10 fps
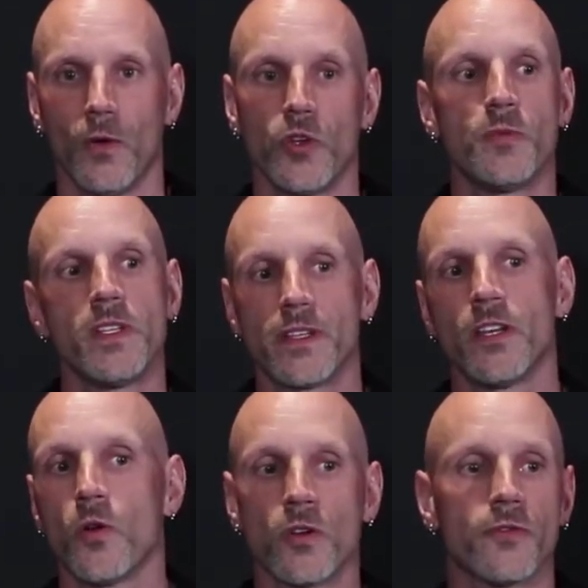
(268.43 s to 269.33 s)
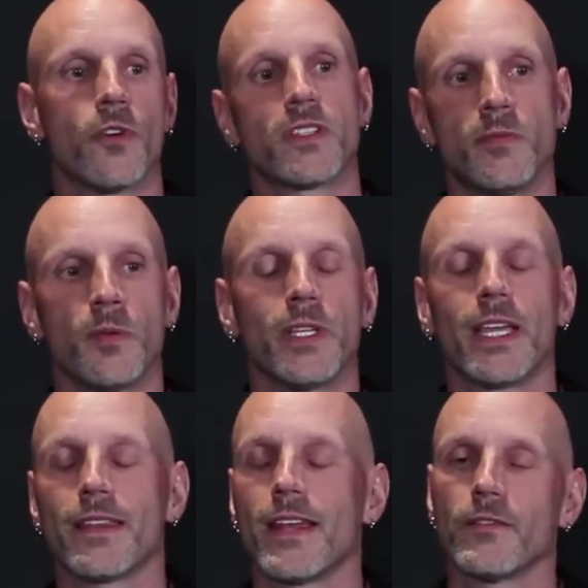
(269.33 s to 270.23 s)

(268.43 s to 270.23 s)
Which means that in order for us to be able to get that